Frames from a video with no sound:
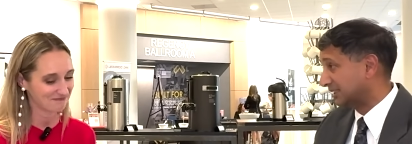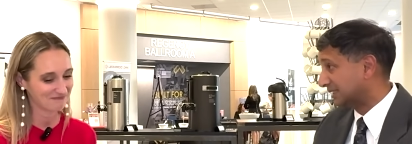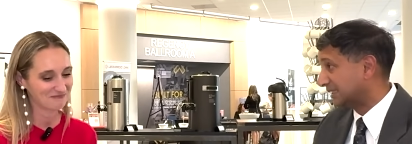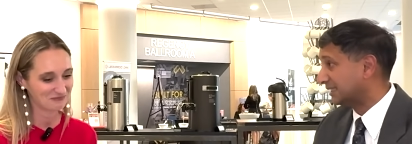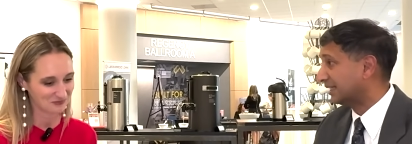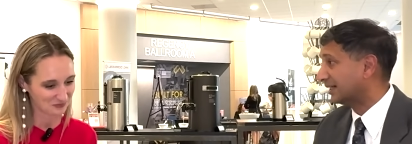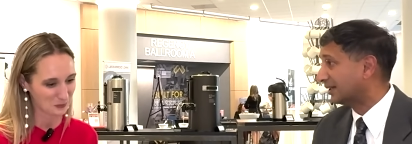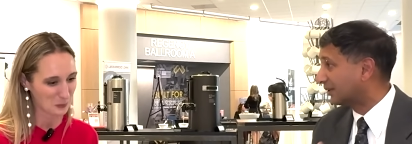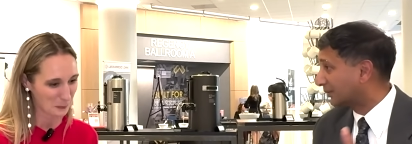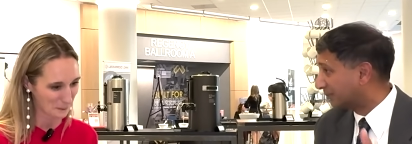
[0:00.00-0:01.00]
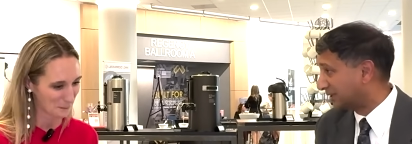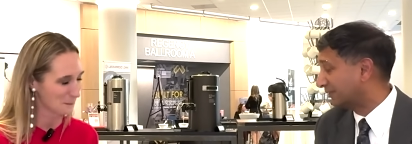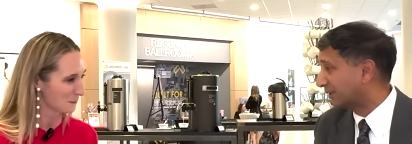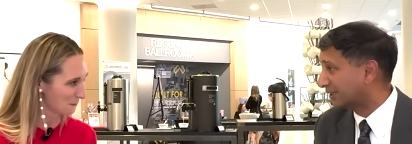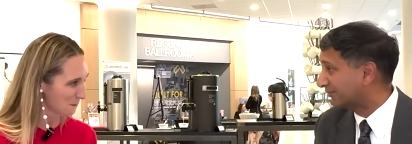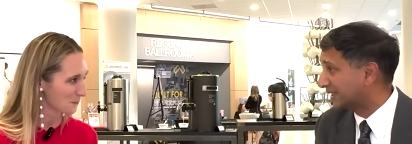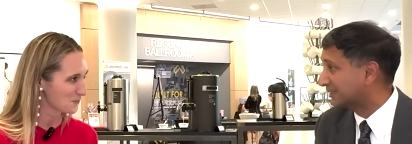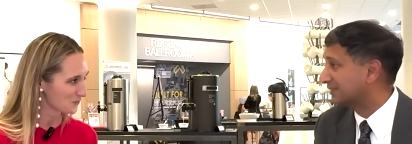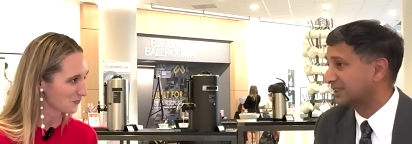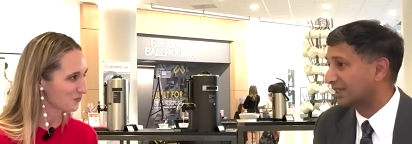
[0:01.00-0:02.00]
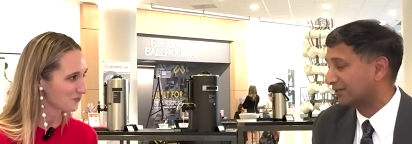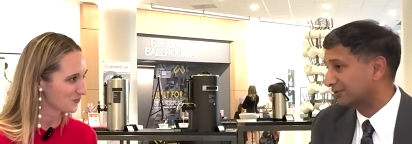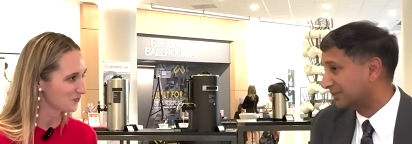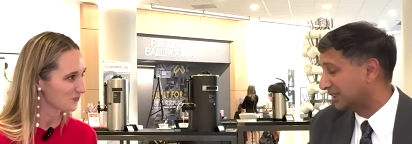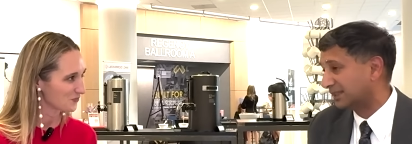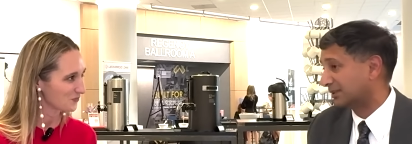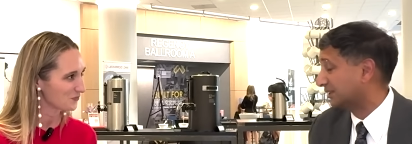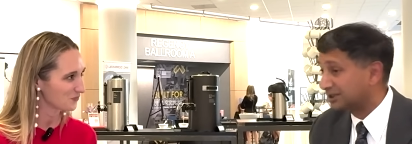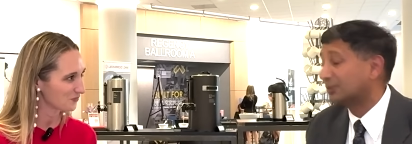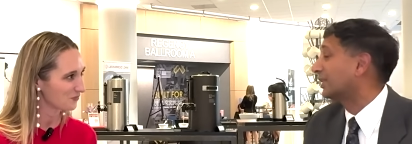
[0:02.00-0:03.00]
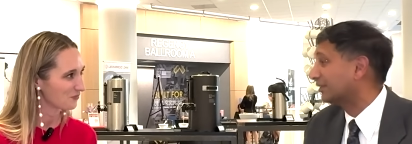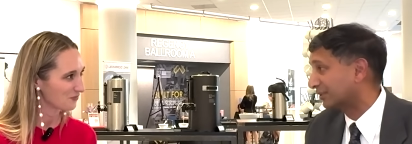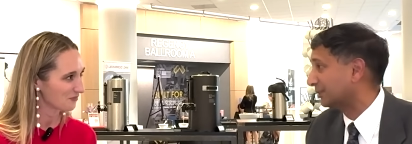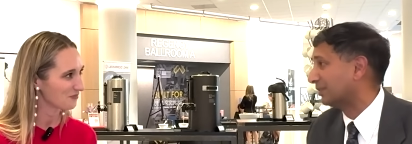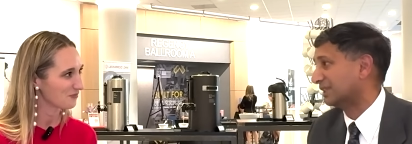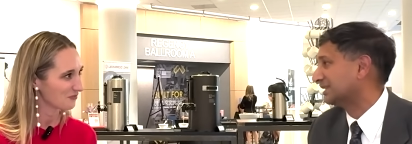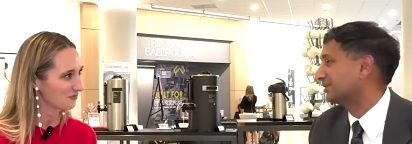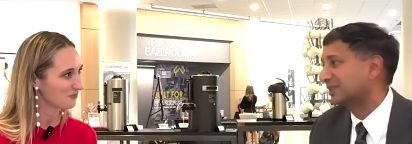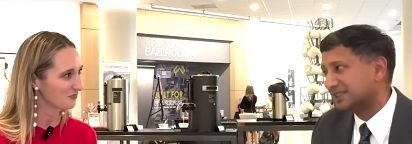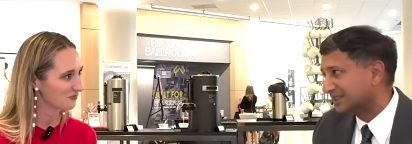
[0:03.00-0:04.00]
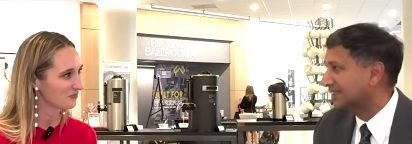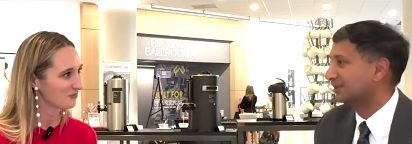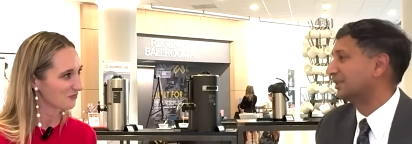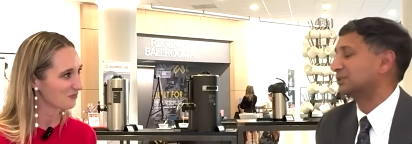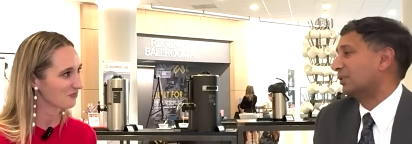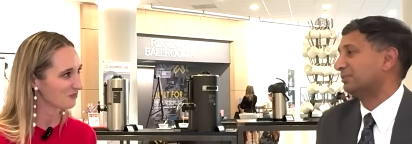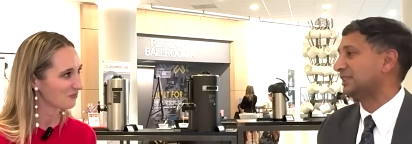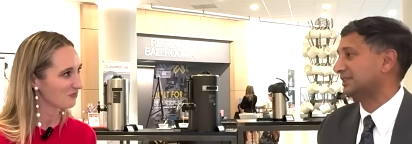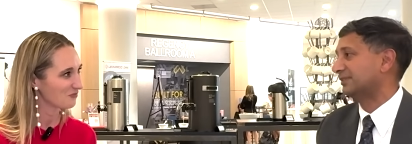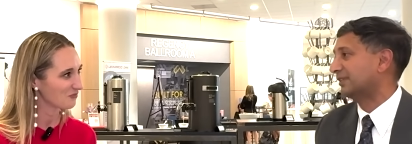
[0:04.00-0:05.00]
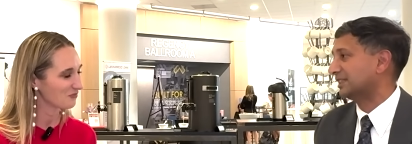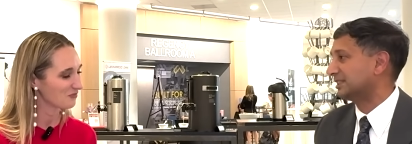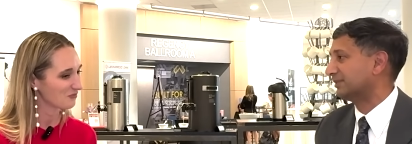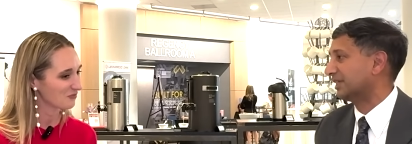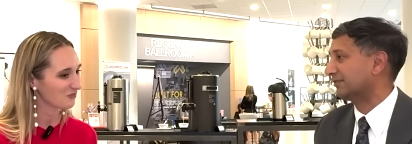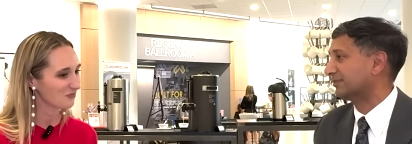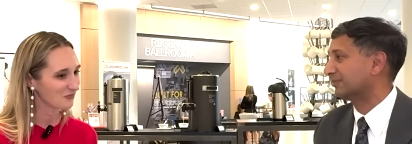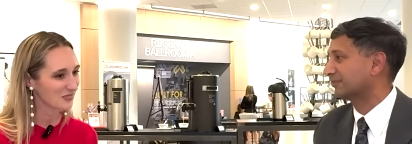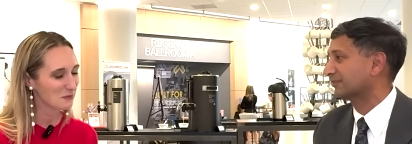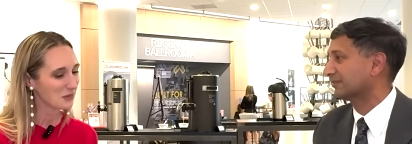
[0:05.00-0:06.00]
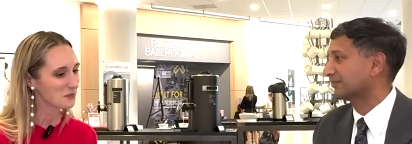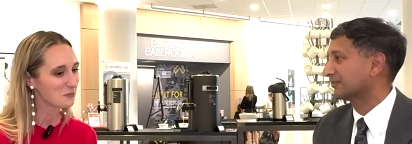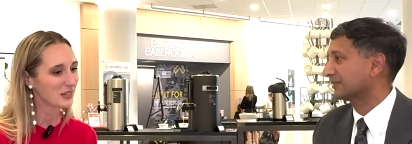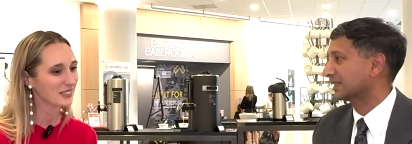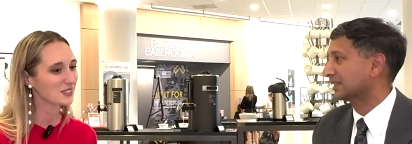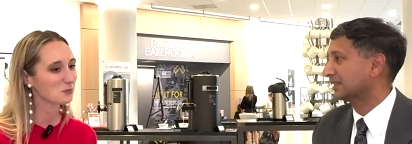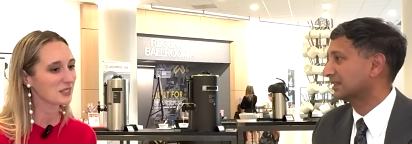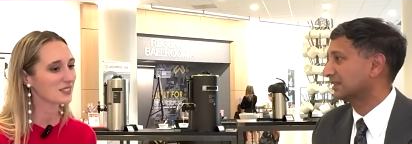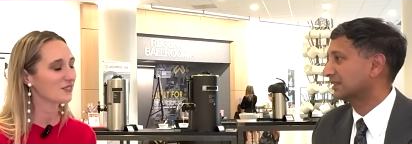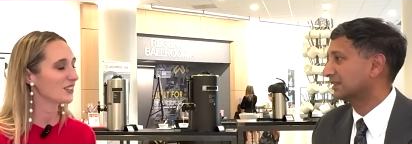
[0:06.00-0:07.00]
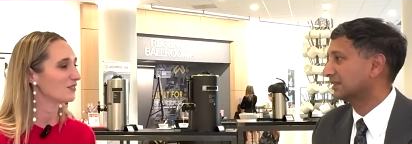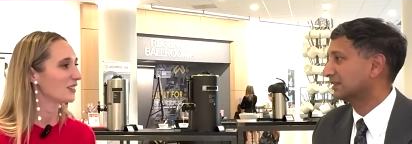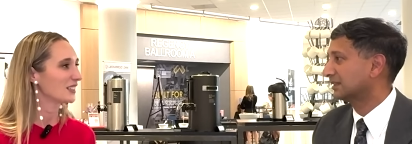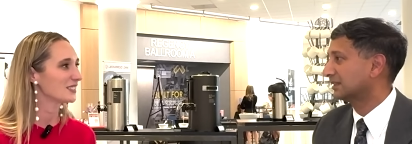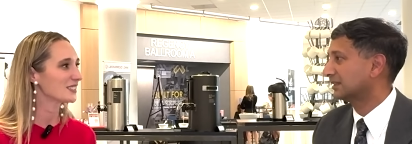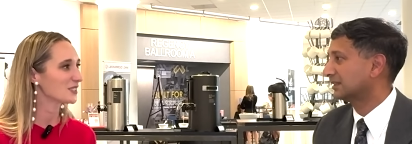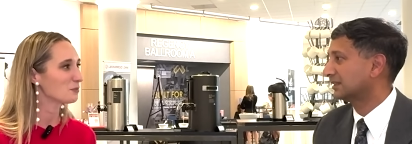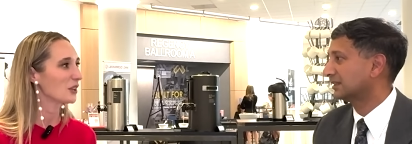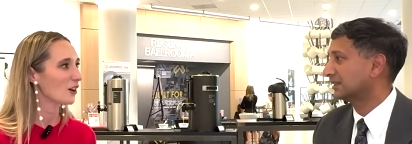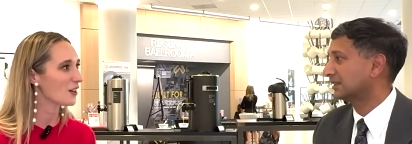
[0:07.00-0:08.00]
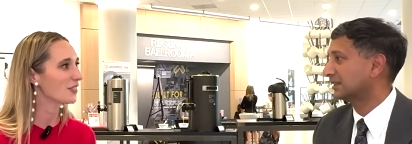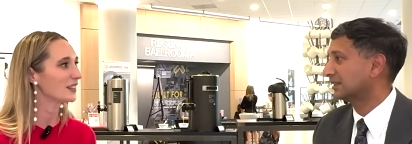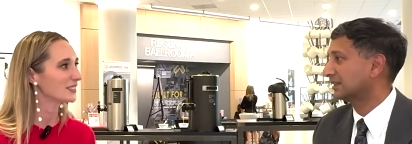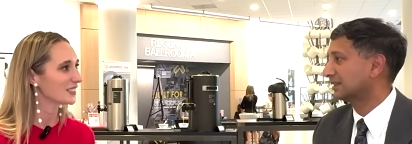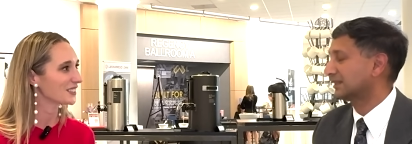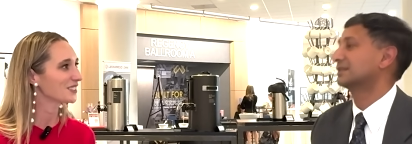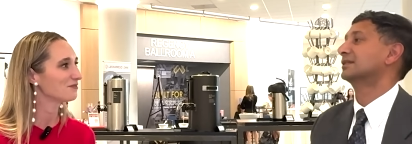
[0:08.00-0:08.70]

Speaker 1: a CEO or be very effective in the government or do whatever you want to do? What's what's one piece of advice you would give them?
Speaker 2: My biggest piece of advice is be authentic.